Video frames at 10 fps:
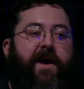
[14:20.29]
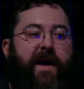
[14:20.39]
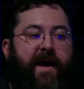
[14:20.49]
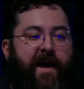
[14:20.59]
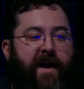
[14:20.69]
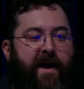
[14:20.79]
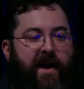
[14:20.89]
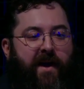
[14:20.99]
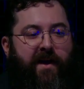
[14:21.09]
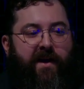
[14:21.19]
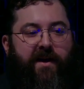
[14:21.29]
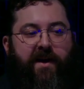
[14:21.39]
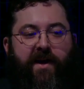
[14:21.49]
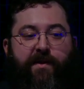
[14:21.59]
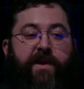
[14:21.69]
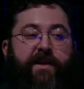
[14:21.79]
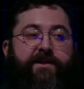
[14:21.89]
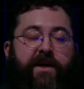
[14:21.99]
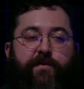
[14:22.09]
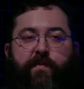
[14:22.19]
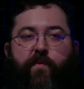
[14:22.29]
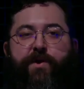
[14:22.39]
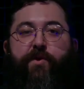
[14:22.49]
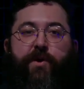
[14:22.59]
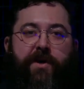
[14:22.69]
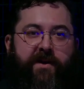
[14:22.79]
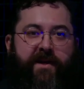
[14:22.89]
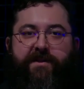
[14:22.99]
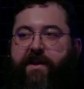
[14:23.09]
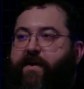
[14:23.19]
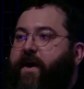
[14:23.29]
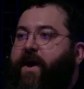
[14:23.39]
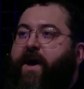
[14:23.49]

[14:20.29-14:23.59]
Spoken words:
It means that when you are testing,